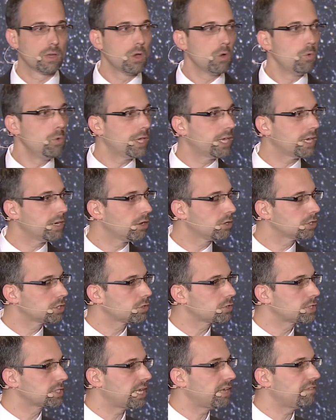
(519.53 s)
We can also
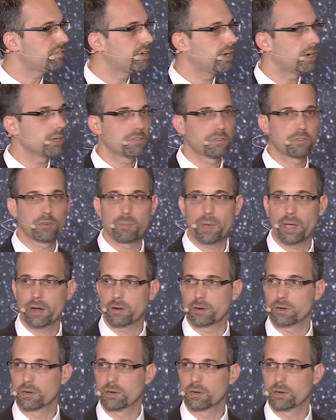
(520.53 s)
safeguard from error.